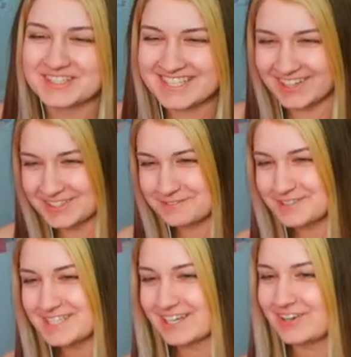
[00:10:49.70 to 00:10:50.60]
Zelda for a
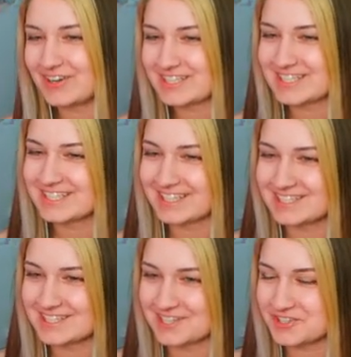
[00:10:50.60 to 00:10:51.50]
sec. Honestly, that
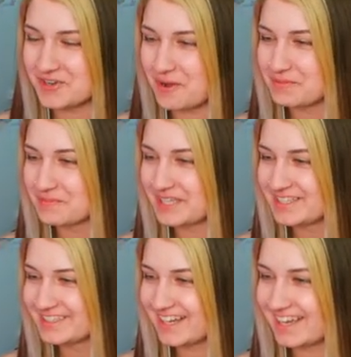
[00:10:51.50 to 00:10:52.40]
is such a compliment.
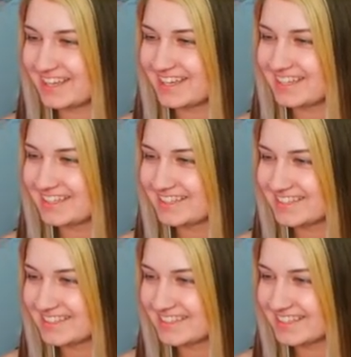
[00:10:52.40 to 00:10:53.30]
I
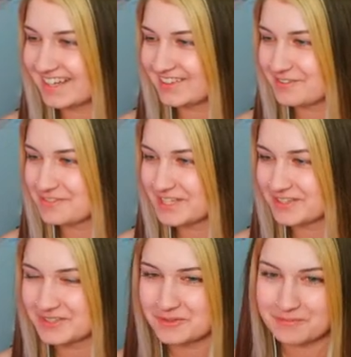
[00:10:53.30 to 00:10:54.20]
I love
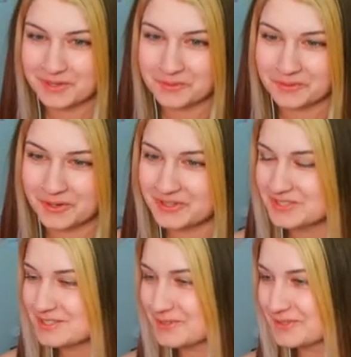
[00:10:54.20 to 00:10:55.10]
Zelda with my whole heart and
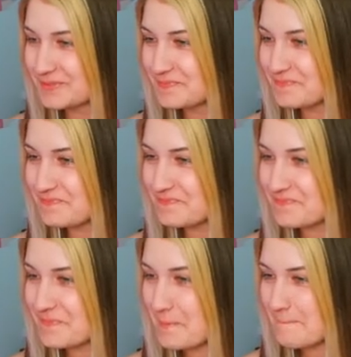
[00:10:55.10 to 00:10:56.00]
soul.
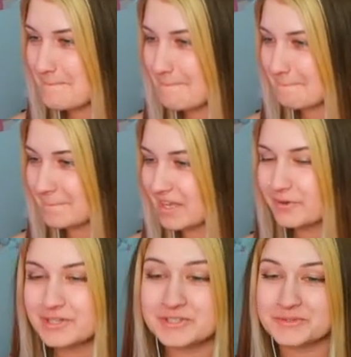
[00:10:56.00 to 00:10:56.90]
How are
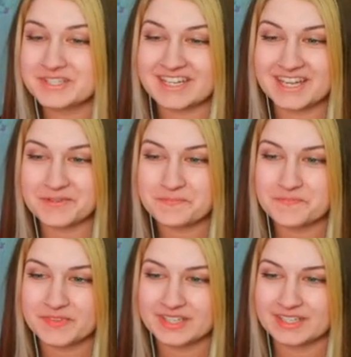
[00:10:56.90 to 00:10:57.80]
you doing today?
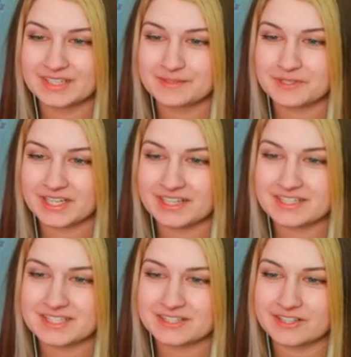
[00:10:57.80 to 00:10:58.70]
Been kind of
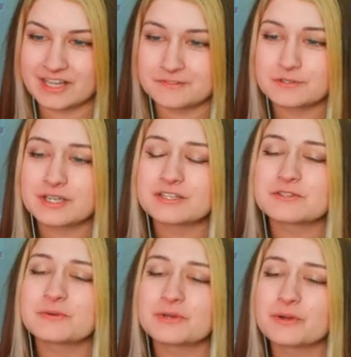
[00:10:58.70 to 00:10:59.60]
sick the last few days.
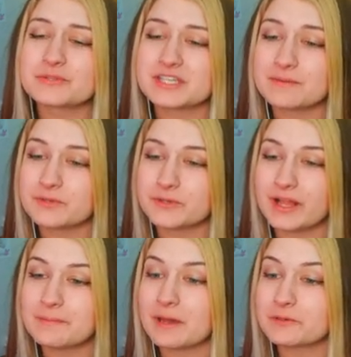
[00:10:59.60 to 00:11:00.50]
Oh no, Samuel.
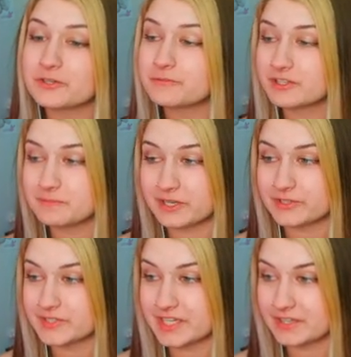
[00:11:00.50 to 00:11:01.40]
I'm happy you're feeling better
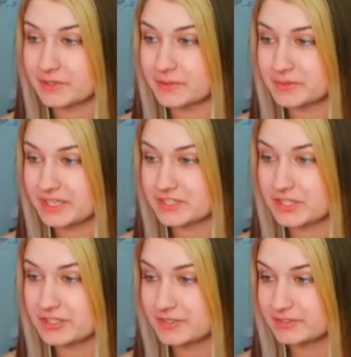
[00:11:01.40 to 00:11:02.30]
today, though. That's
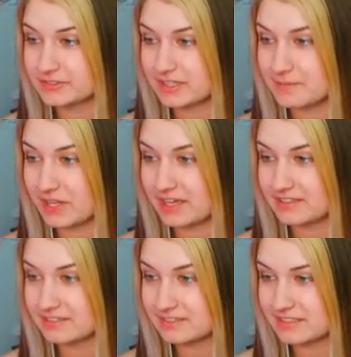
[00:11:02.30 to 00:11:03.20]
good. I'm glad.
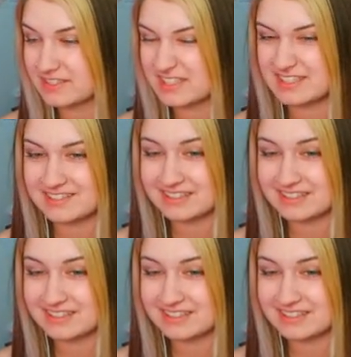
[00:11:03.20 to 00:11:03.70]
It's